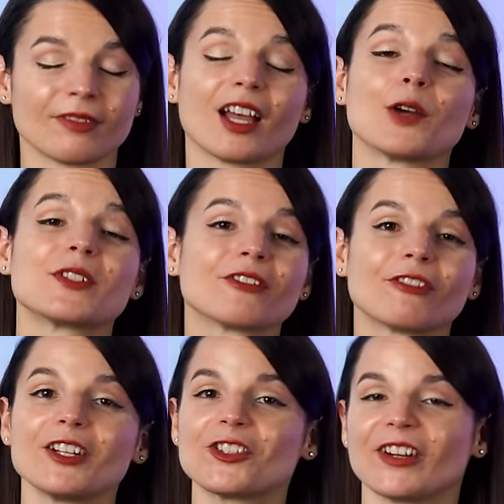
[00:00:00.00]
I was a
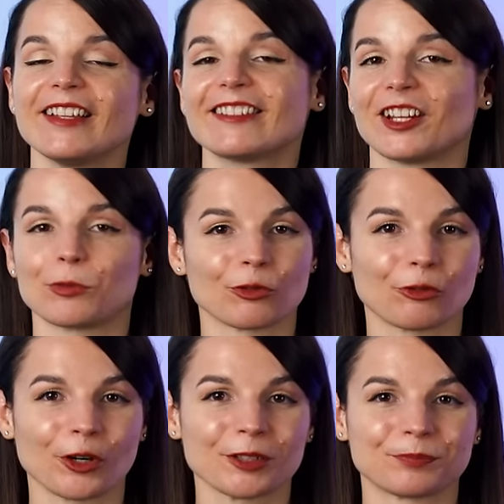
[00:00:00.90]
French translator
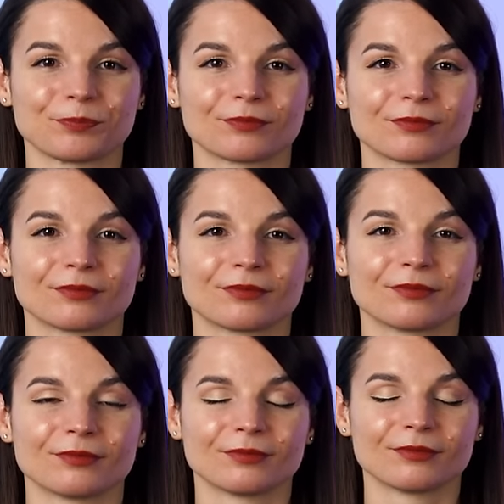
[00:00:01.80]
before.
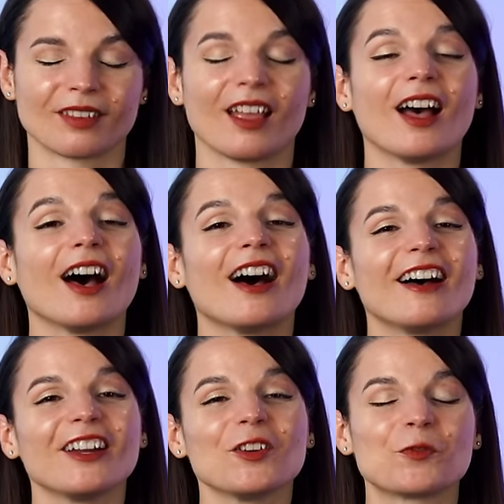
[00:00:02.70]

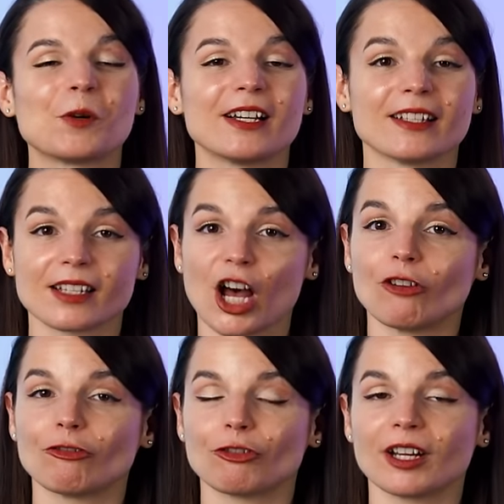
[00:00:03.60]
I was a
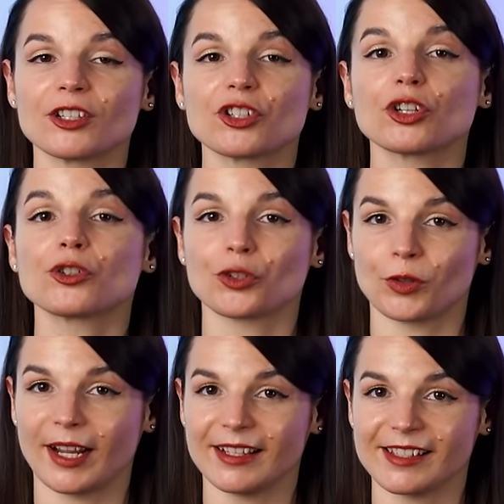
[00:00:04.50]
French
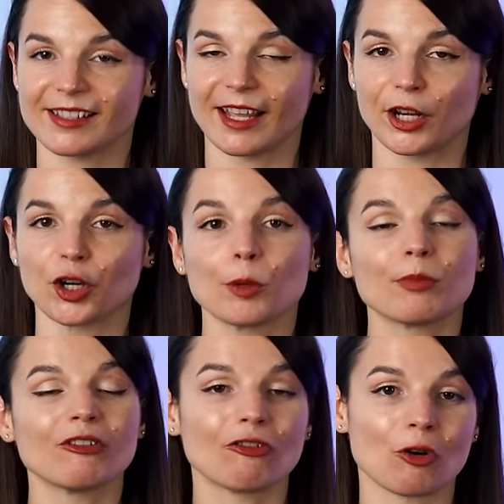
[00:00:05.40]
translator
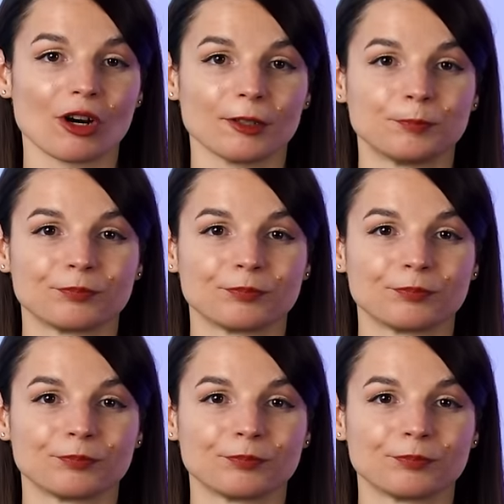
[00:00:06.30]
before.